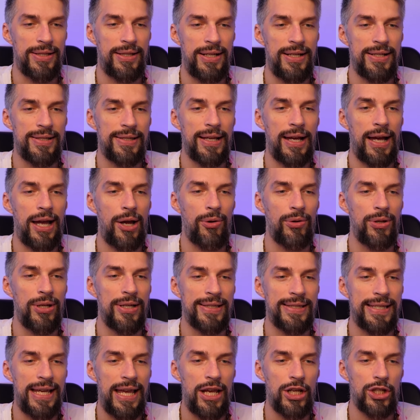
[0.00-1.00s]
This
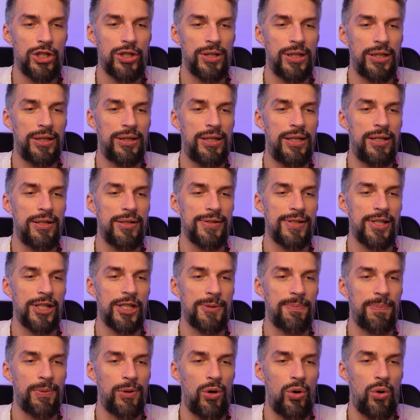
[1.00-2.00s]
ionization that deals
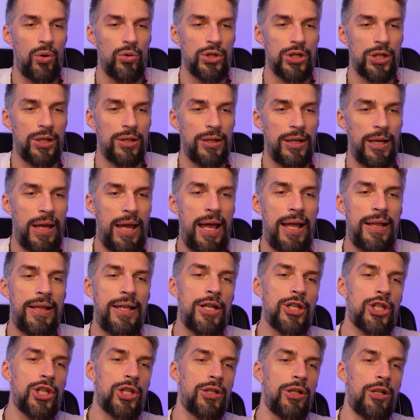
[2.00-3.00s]
explosion,
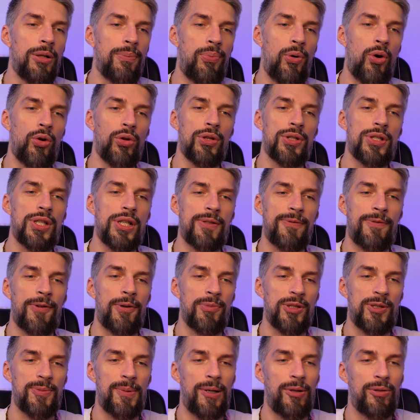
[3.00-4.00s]
additional bonuses
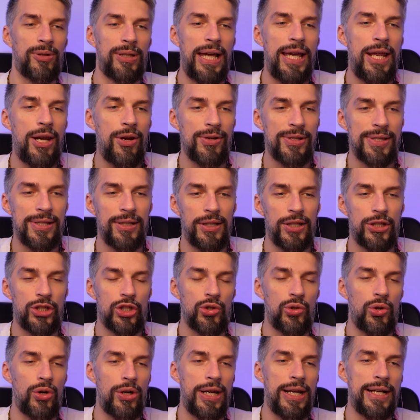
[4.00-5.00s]
from Svaltenous
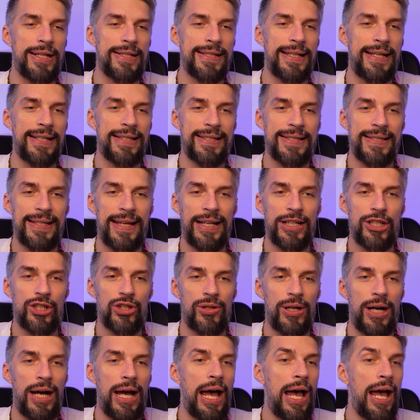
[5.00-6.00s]
Electronics,
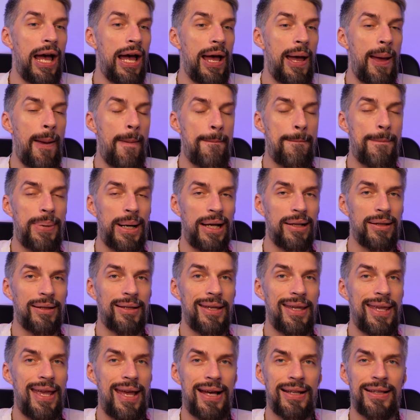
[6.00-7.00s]
etc. But
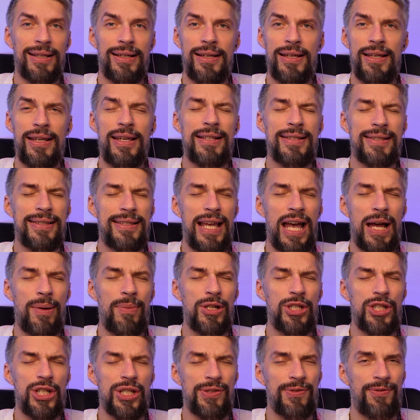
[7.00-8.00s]
yeah, its
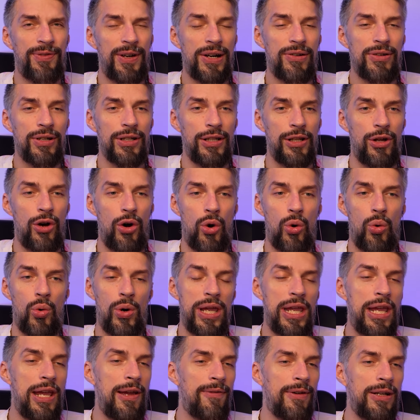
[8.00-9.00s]
damage is very low.
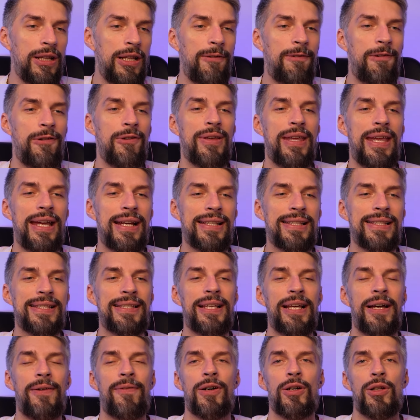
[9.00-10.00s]
Even if you get
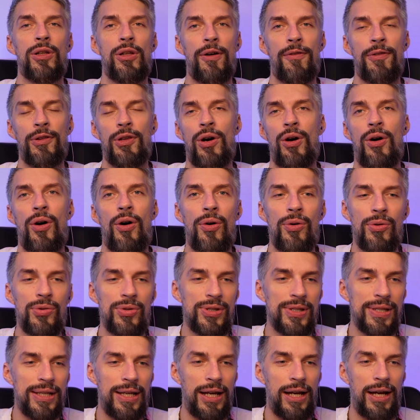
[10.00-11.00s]
several of
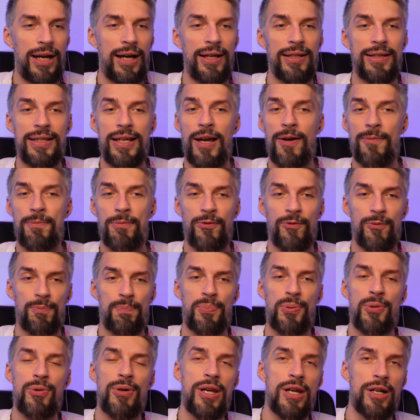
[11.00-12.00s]
those, they are
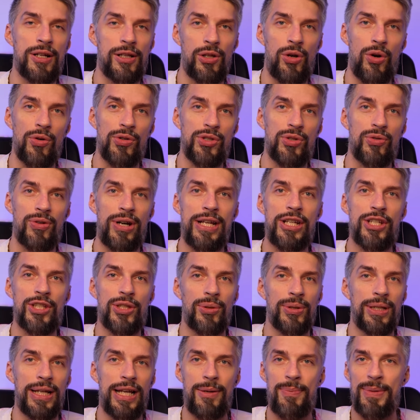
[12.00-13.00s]
pretty close range,
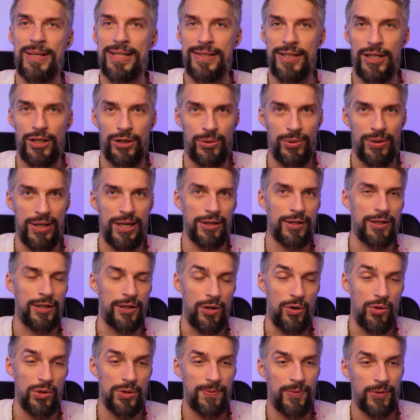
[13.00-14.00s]
so the enemies need to get
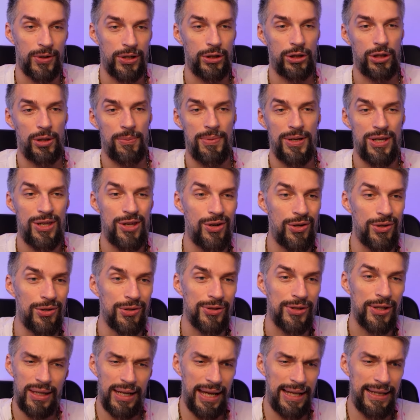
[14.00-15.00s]
close for it to be
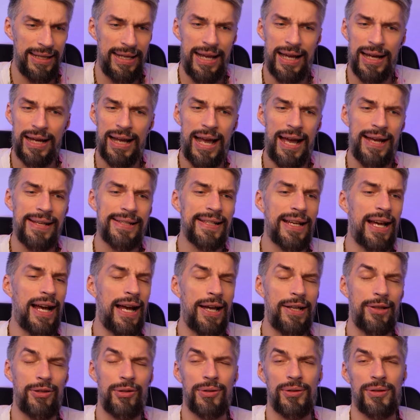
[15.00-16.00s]
used. And yeah, guys,
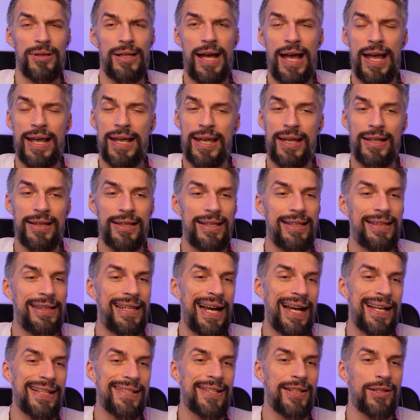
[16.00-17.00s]
I don't like it. It
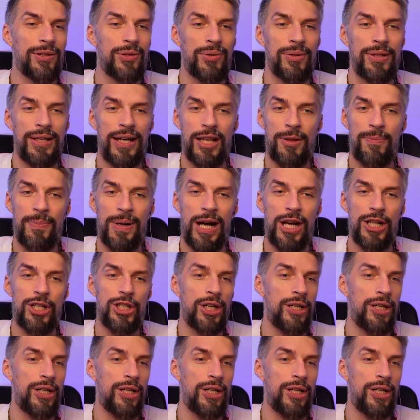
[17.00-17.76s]
doesn't do that much.